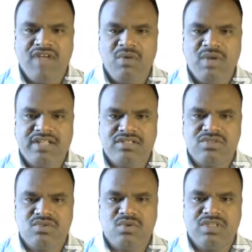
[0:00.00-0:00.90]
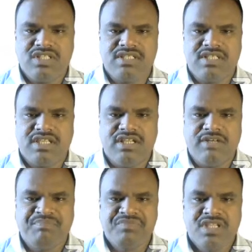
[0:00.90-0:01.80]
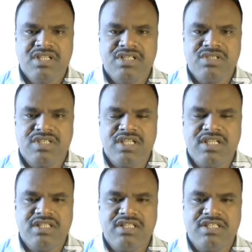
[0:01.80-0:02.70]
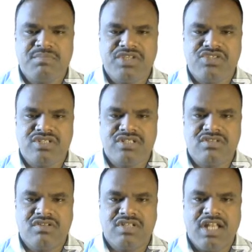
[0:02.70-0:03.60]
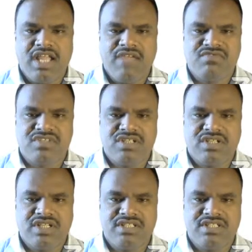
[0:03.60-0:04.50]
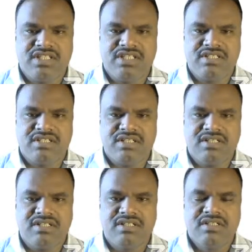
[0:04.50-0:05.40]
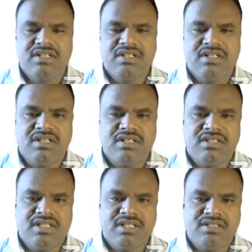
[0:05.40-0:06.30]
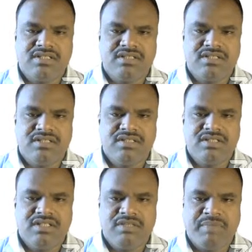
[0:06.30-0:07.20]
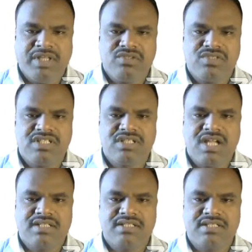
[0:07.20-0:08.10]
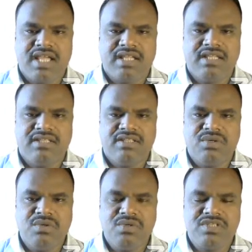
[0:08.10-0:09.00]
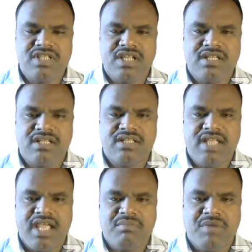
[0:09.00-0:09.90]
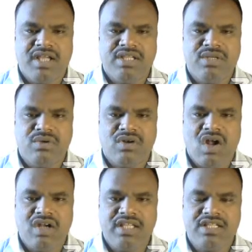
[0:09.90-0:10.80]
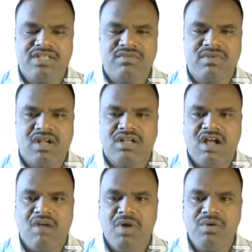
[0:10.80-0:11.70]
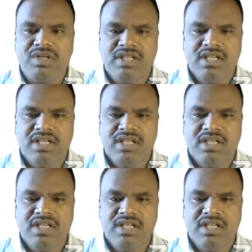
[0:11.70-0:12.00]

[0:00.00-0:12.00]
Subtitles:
I would like to show this here. You see in these pictures on the left, you can see this that the pathogen starts attacking the roots, and thereby rotting, it will not come out.